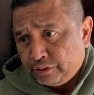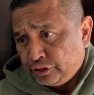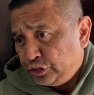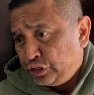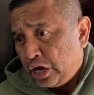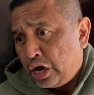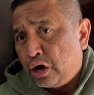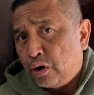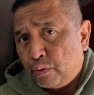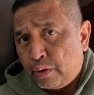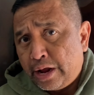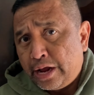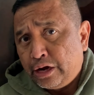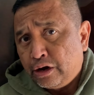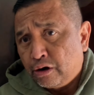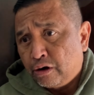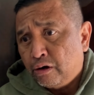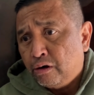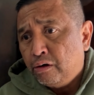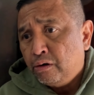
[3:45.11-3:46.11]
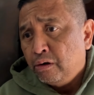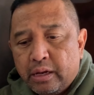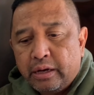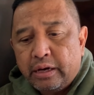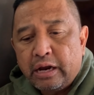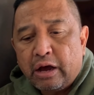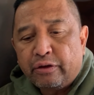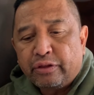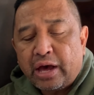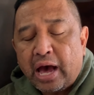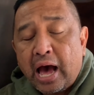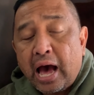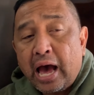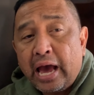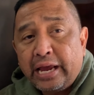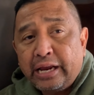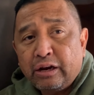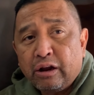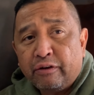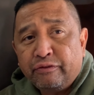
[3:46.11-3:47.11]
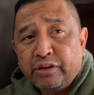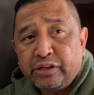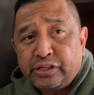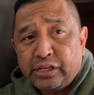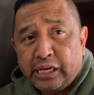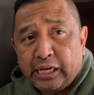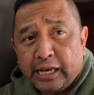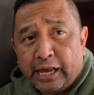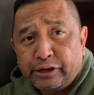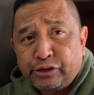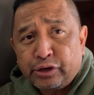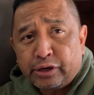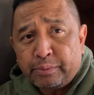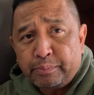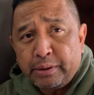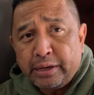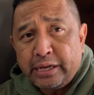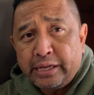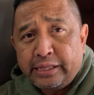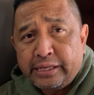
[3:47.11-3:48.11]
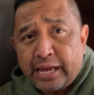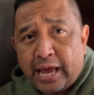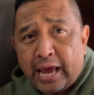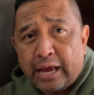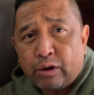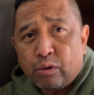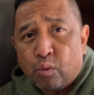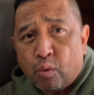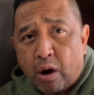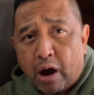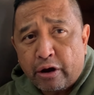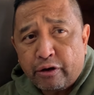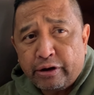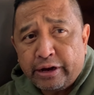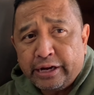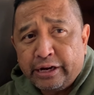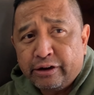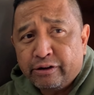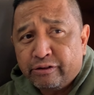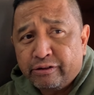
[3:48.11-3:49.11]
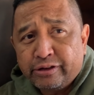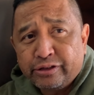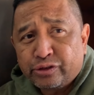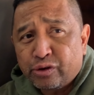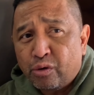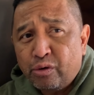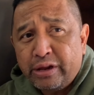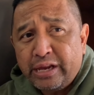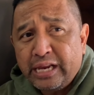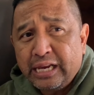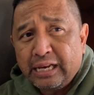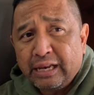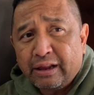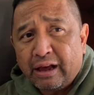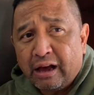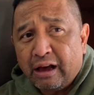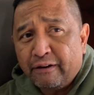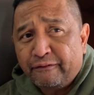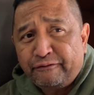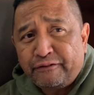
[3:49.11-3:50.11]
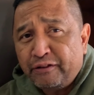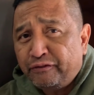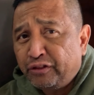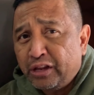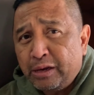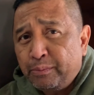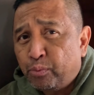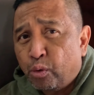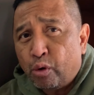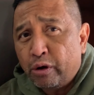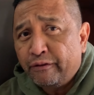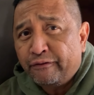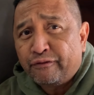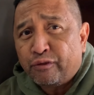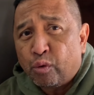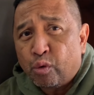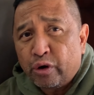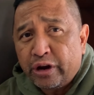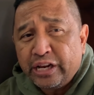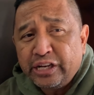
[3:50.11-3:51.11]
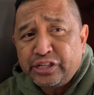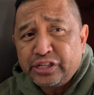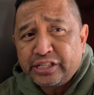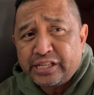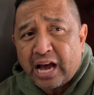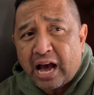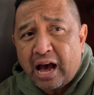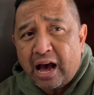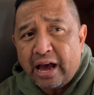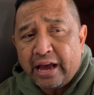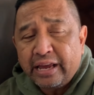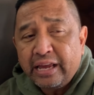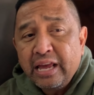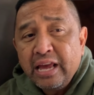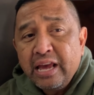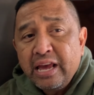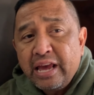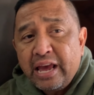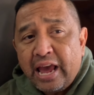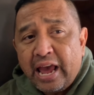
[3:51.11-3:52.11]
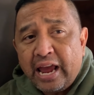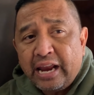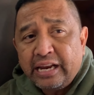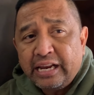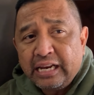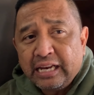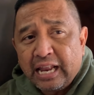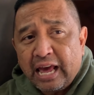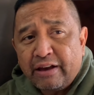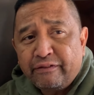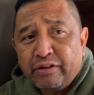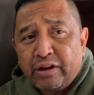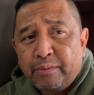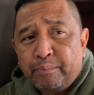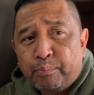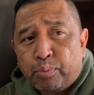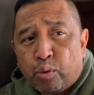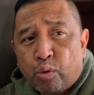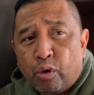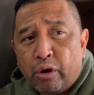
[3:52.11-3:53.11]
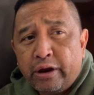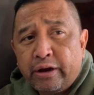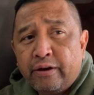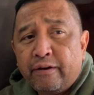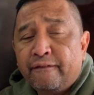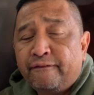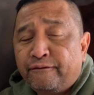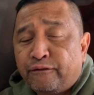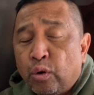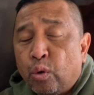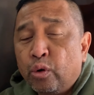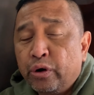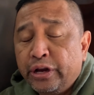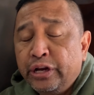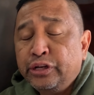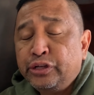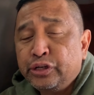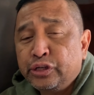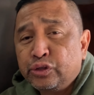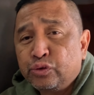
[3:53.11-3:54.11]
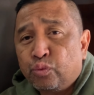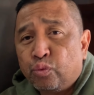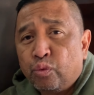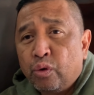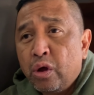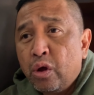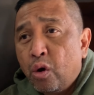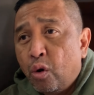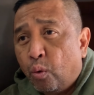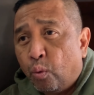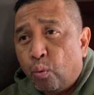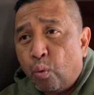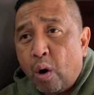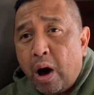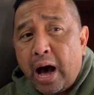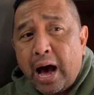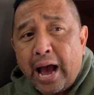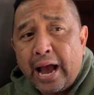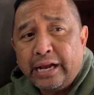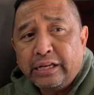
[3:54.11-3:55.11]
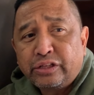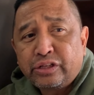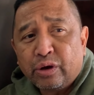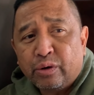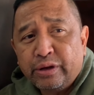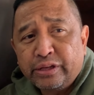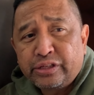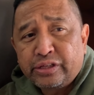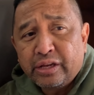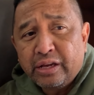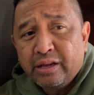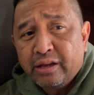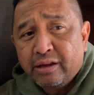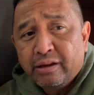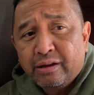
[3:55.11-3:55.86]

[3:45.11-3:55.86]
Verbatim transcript: generator. Now, the height of this electric mini tank water heater is only 15.4 inches high and 11.4 inches wide, so it's